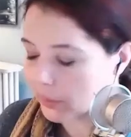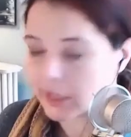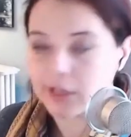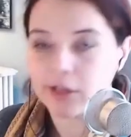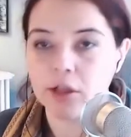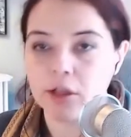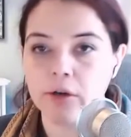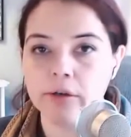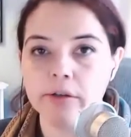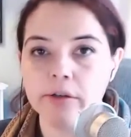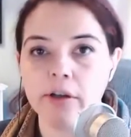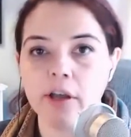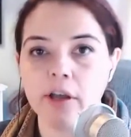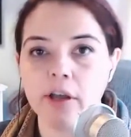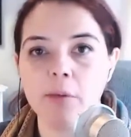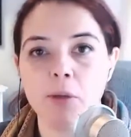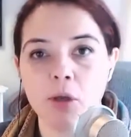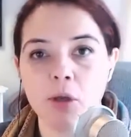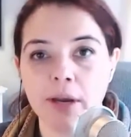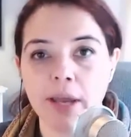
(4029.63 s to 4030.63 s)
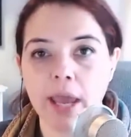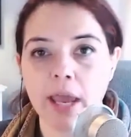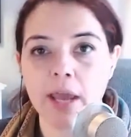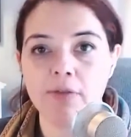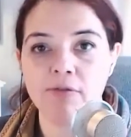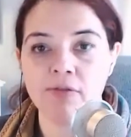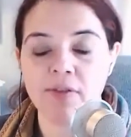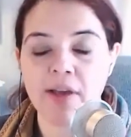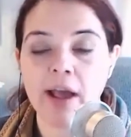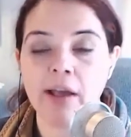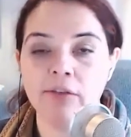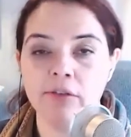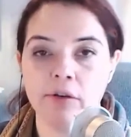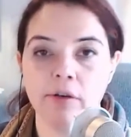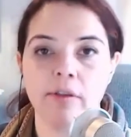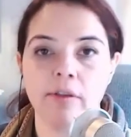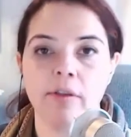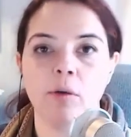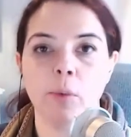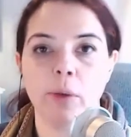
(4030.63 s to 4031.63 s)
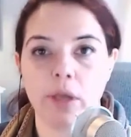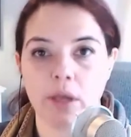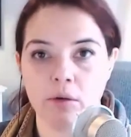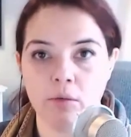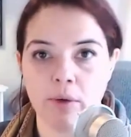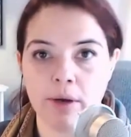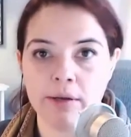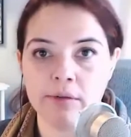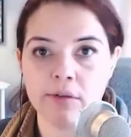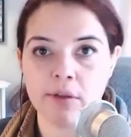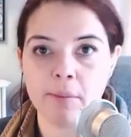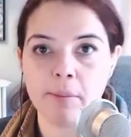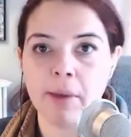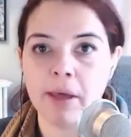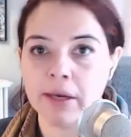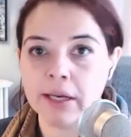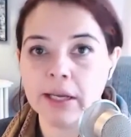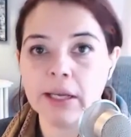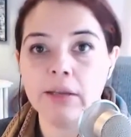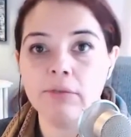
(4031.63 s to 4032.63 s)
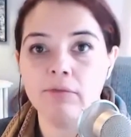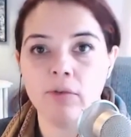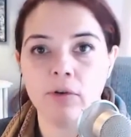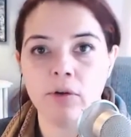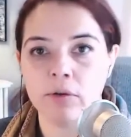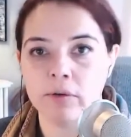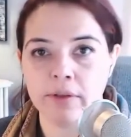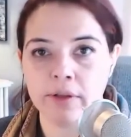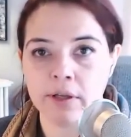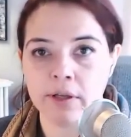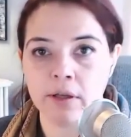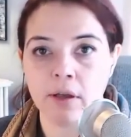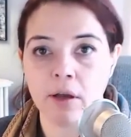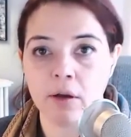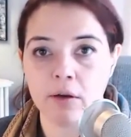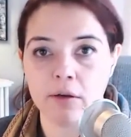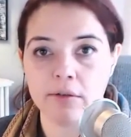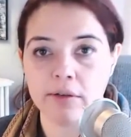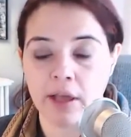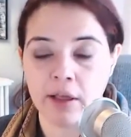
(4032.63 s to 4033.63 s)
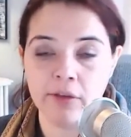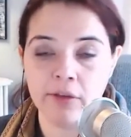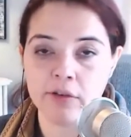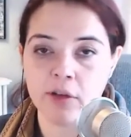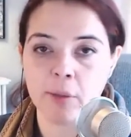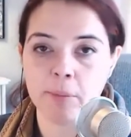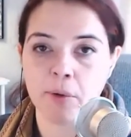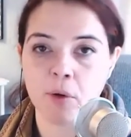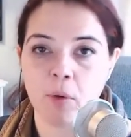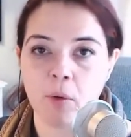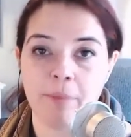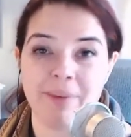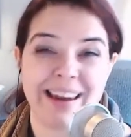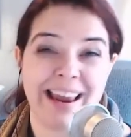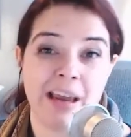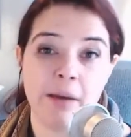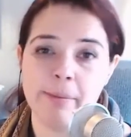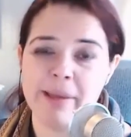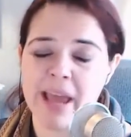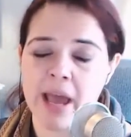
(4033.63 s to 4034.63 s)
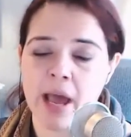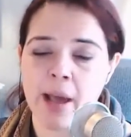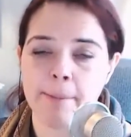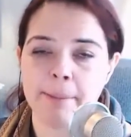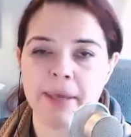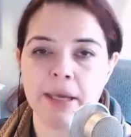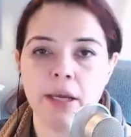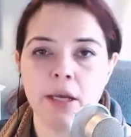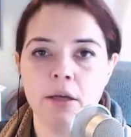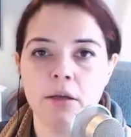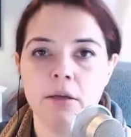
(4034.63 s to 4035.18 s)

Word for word: can learn to communicate faster than we can raise the money for the uh, telescope equipment, I'd be happy.